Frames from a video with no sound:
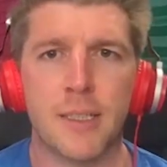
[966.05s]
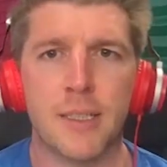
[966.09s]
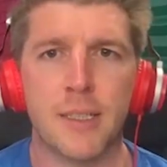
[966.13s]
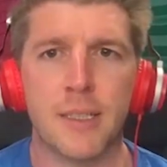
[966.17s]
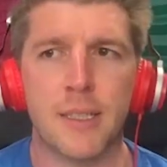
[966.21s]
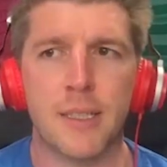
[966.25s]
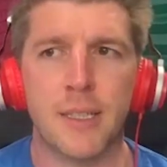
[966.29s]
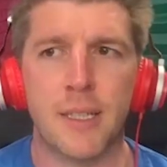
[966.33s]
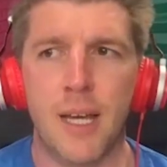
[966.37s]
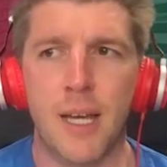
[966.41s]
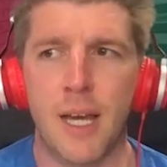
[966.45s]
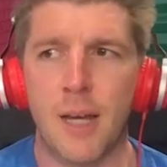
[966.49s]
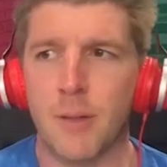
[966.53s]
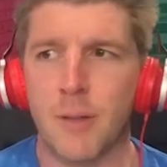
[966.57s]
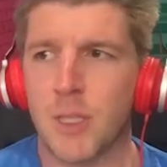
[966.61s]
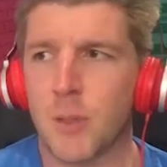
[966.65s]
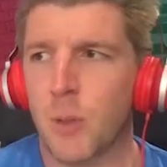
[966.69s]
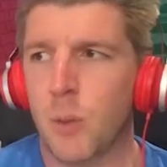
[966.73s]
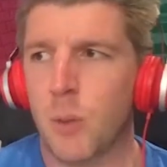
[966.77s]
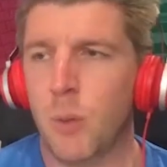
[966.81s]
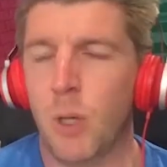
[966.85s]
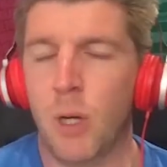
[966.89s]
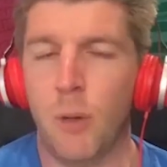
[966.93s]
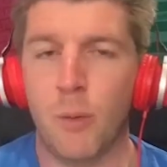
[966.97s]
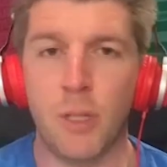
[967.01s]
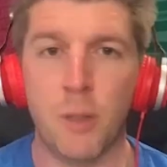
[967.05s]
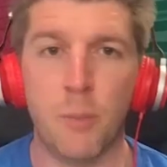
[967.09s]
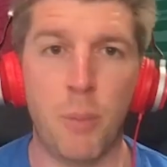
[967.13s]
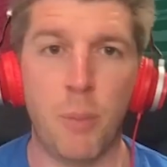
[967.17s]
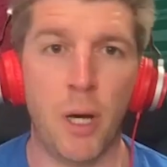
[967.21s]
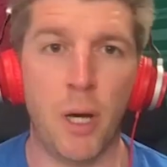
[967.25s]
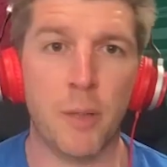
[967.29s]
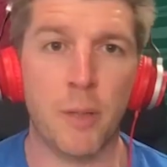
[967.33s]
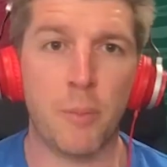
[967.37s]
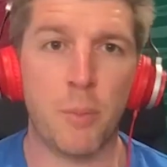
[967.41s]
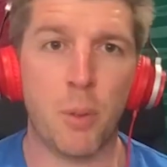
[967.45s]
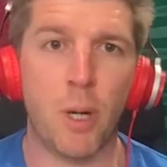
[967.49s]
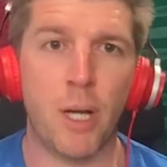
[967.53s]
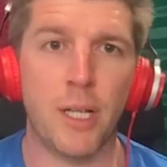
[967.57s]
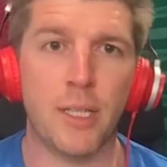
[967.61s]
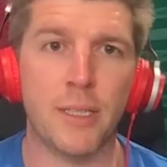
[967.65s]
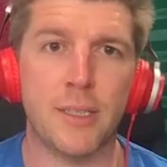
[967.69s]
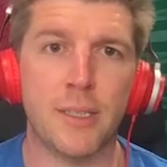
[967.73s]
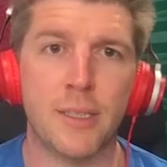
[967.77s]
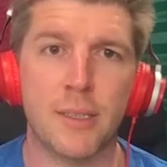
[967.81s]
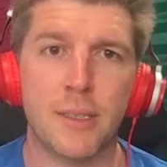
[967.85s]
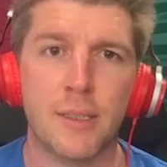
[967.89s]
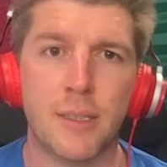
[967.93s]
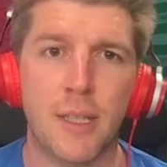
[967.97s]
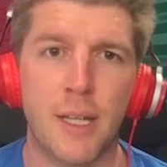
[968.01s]
So we work with a bike brand,
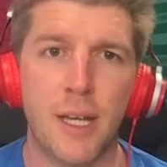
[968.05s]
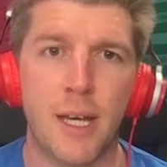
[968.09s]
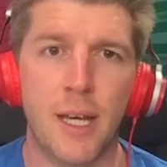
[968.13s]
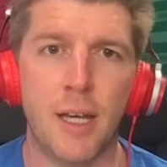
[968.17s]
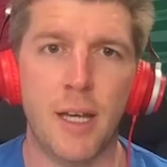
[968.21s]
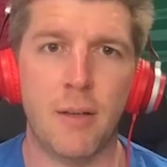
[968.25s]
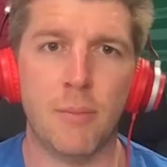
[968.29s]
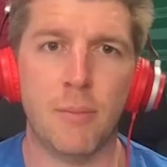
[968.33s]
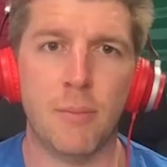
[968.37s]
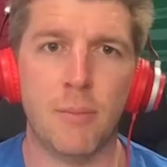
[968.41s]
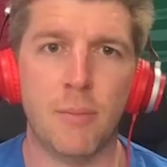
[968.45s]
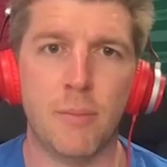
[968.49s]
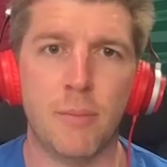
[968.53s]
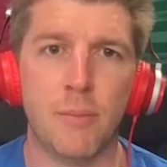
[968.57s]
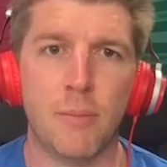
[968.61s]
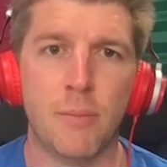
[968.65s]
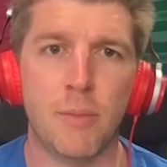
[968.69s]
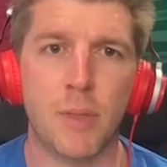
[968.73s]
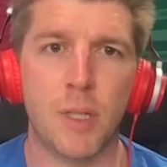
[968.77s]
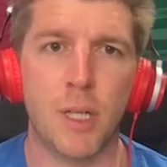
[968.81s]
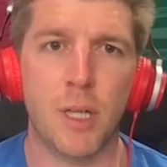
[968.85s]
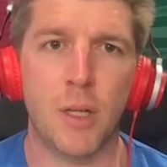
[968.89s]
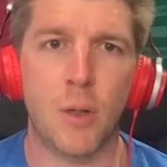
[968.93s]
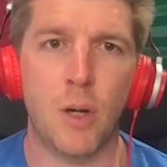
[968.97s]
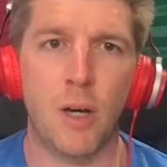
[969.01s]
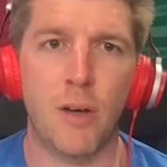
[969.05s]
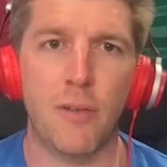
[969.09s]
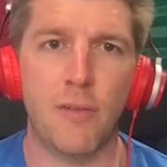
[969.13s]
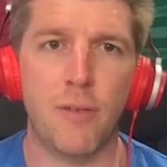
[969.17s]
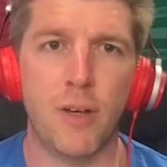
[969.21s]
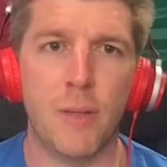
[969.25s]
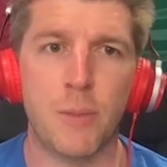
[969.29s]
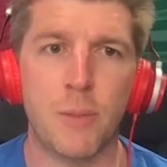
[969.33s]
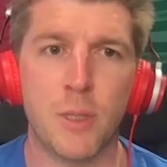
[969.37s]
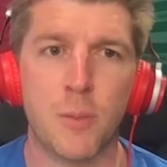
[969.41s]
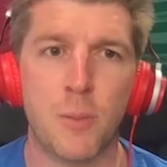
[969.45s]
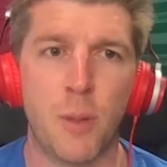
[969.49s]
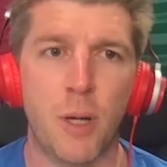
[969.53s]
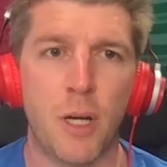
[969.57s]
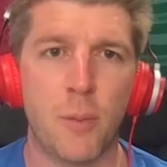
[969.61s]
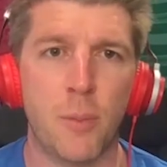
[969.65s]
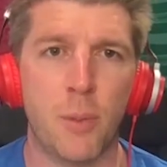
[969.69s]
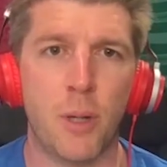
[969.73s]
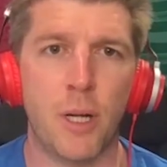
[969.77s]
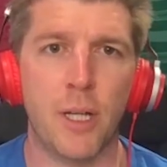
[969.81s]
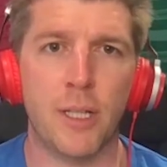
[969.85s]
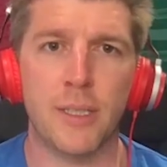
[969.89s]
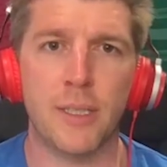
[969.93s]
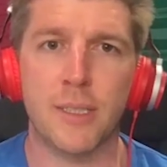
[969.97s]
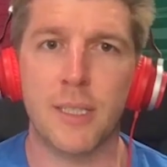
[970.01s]
quite a famous bike brand,
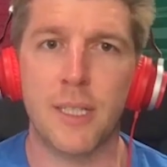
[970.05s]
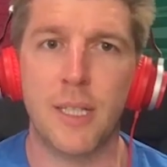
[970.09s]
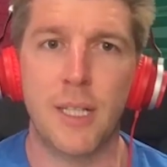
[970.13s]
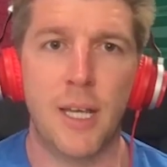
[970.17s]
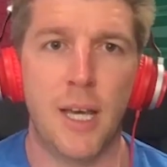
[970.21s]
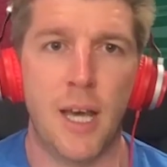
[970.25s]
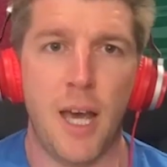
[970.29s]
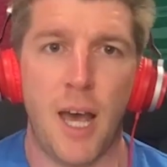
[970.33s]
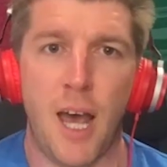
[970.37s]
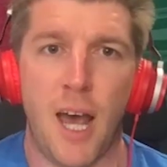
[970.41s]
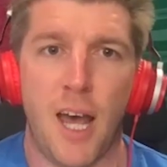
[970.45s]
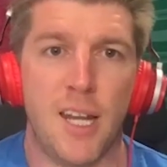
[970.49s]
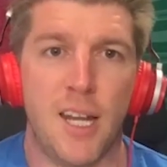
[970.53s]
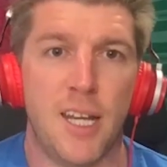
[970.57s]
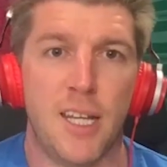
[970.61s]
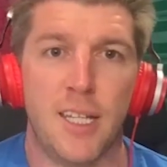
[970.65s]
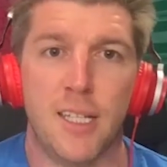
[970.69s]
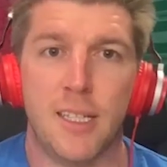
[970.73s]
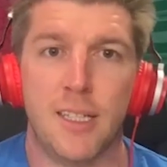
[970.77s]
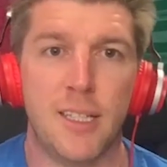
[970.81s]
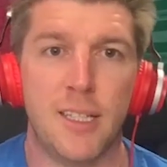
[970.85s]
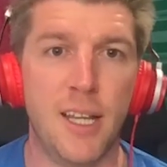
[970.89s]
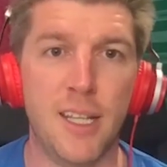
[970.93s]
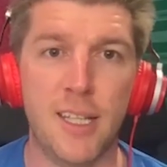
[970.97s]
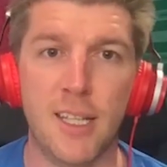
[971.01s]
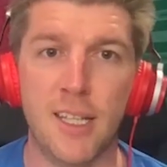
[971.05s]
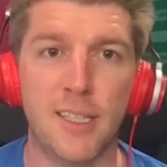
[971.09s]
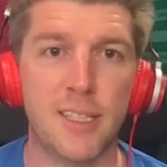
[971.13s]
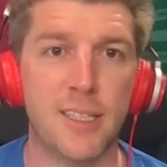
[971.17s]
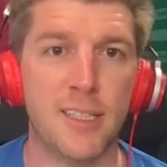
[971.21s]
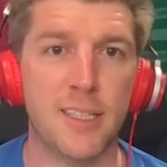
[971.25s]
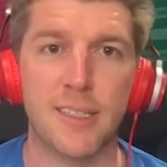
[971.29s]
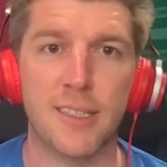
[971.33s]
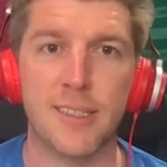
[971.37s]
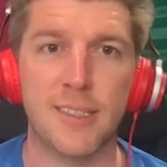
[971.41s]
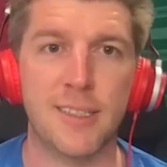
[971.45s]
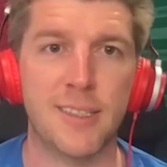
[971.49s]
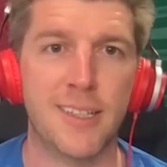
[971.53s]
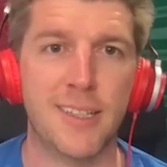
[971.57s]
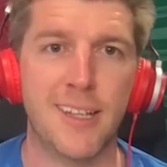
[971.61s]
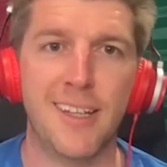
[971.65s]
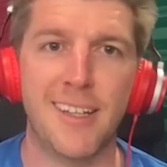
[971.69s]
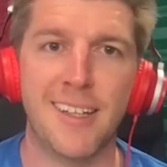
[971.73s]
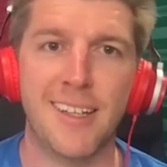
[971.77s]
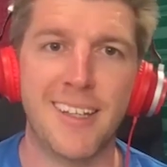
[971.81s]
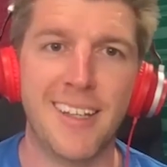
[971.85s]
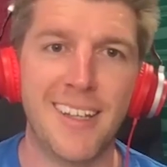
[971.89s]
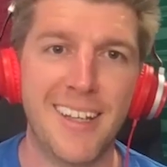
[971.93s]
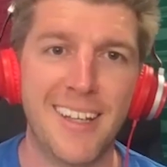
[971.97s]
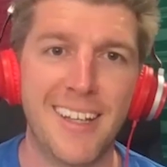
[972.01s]
and the
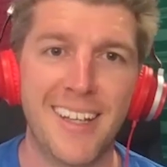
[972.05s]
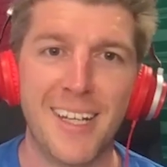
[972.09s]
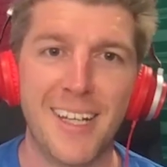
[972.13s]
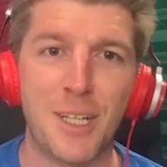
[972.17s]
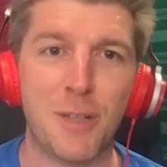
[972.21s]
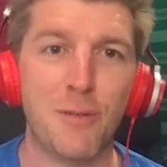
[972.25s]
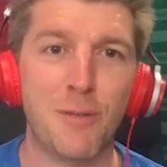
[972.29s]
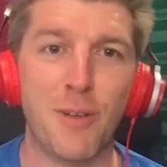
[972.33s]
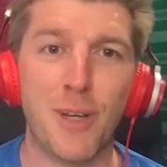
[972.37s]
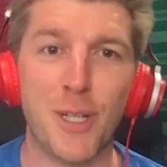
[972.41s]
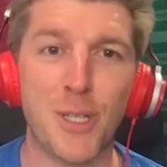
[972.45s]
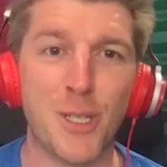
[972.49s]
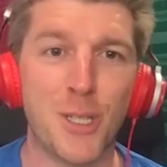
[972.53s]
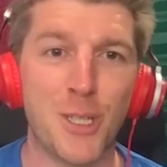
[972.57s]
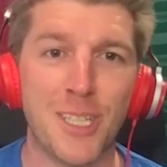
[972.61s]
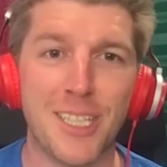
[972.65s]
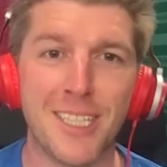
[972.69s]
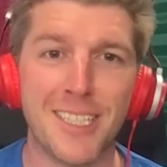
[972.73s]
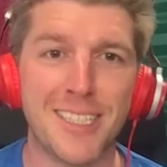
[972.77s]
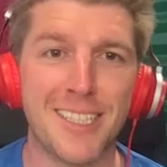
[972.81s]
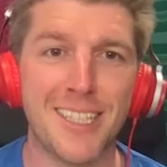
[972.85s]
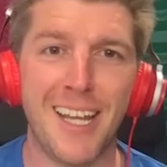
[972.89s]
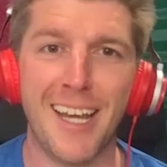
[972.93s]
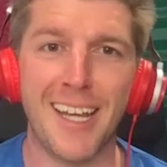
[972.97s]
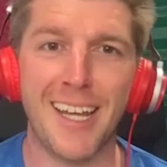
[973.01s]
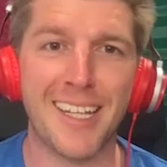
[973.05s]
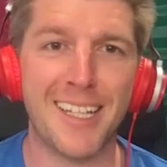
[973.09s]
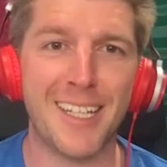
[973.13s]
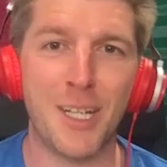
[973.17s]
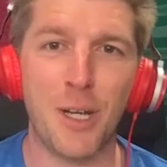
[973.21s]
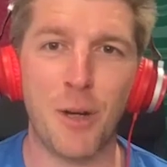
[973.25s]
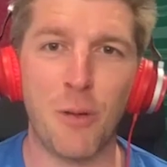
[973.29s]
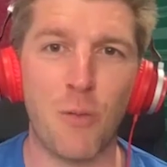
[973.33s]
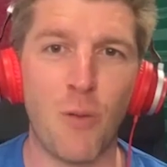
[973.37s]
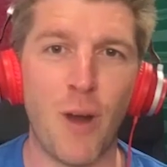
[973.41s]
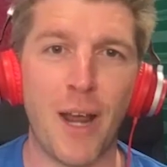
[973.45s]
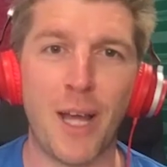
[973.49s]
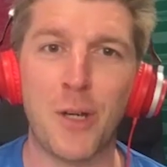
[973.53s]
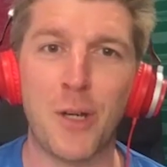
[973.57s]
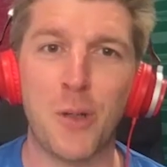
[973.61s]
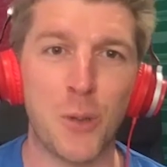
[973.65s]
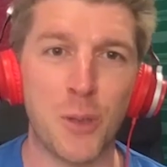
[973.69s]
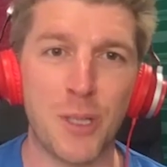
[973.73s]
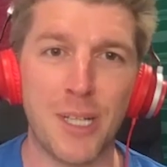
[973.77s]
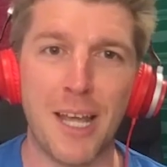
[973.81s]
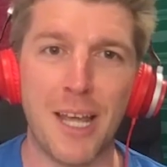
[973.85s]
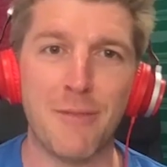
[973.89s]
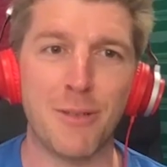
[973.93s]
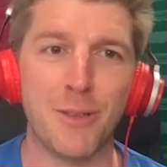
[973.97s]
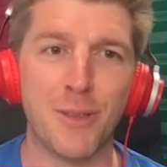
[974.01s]
conversion is like, you know, record
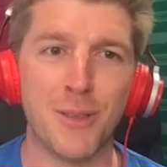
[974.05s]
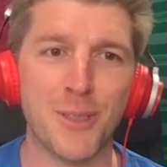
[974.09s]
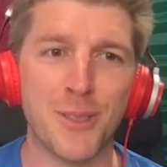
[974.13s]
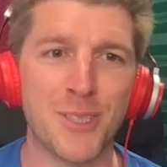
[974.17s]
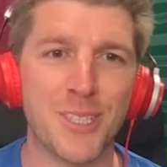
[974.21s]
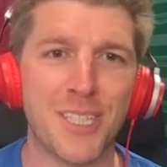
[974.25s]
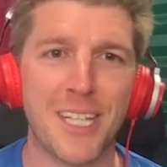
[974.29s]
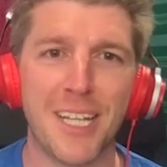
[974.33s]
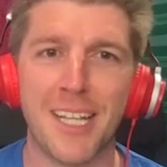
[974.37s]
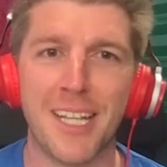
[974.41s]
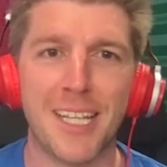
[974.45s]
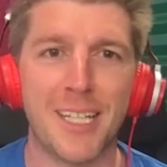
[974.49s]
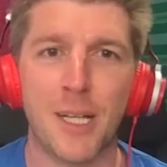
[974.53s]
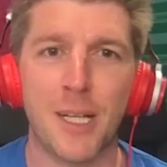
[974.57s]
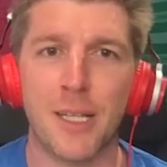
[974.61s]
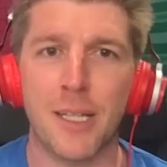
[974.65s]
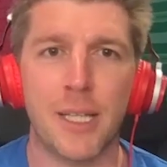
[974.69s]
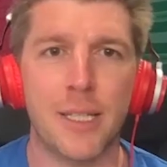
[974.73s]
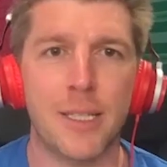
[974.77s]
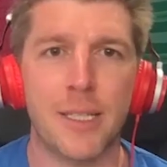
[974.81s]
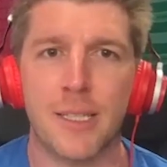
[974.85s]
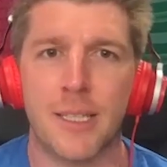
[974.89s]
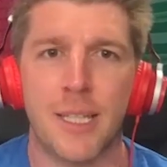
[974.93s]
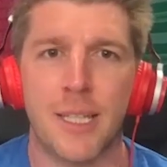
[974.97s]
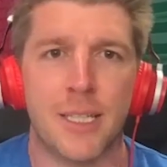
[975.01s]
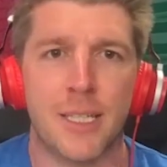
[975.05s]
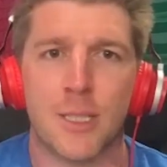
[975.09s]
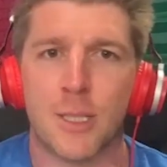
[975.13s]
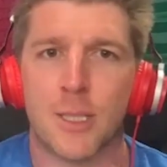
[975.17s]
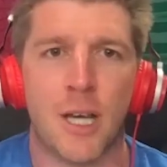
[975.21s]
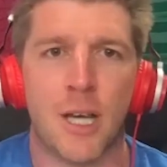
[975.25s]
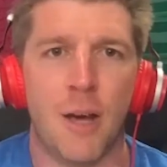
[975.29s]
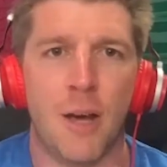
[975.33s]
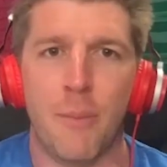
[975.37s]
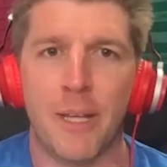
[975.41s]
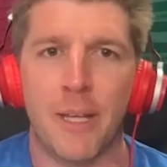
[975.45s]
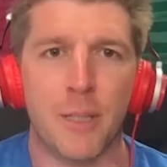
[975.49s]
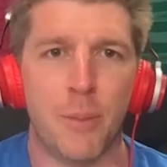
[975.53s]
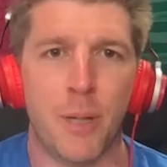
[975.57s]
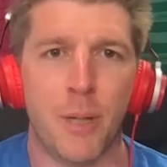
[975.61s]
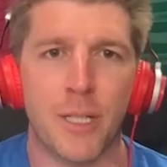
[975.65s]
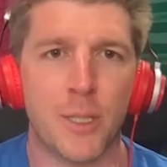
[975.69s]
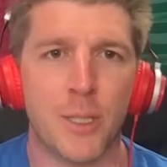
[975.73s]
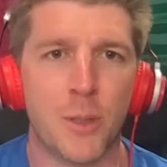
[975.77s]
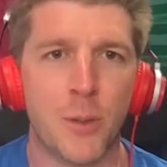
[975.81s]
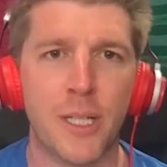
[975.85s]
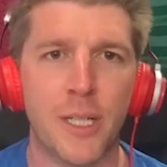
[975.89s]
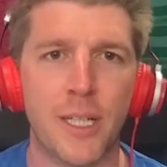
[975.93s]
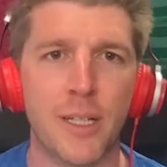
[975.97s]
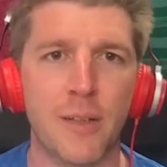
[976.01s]
levels. You know, they just can't make the bikes
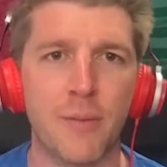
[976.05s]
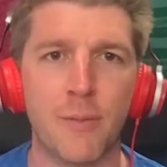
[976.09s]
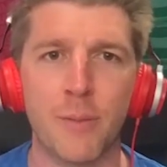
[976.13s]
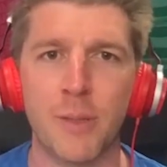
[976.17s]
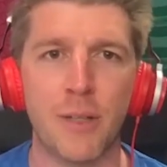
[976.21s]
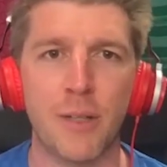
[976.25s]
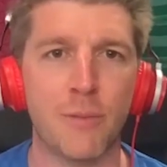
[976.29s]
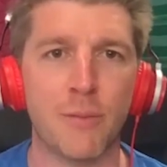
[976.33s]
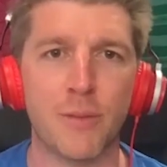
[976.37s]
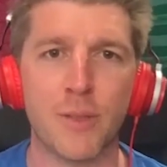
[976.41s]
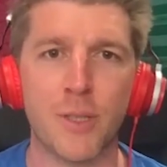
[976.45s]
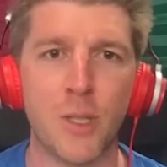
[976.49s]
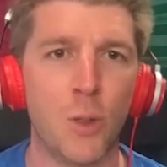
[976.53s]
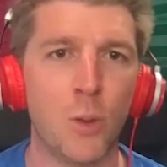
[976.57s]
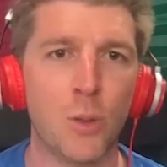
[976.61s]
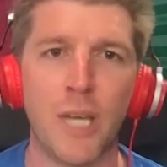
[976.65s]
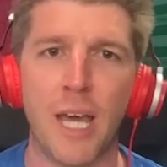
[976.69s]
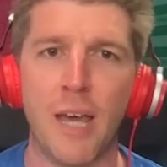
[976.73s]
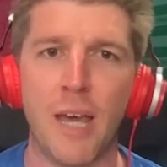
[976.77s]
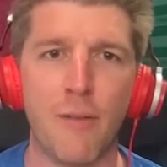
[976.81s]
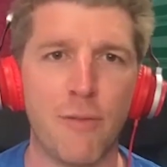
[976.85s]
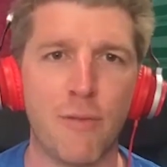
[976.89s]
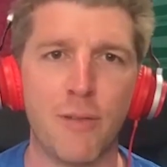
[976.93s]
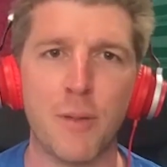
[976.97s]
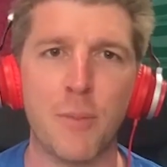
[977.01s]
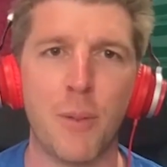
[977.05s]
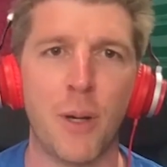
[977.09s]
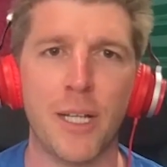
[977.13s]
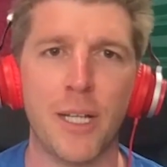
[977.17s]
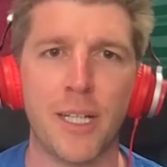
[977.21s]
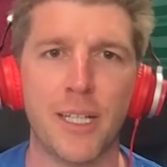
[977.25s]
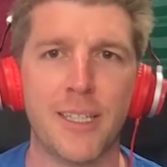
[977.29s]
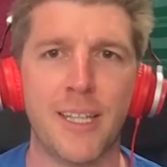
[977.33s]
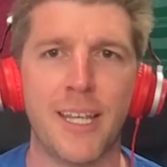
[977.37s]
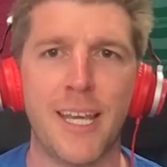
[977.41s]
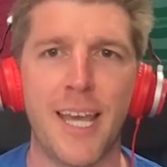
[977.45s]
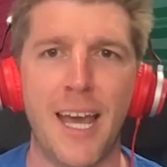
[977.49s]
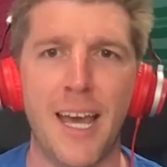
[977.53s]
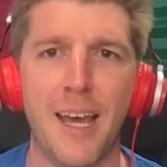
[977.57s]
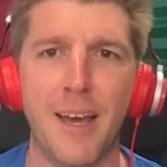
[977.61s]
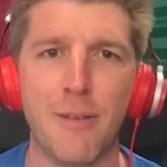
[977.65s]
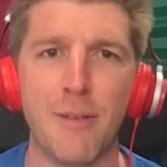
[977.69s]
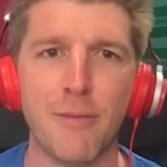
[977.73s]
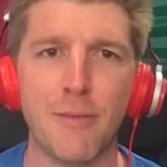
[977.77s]
quick enough. I mean, they've sold every bike they have.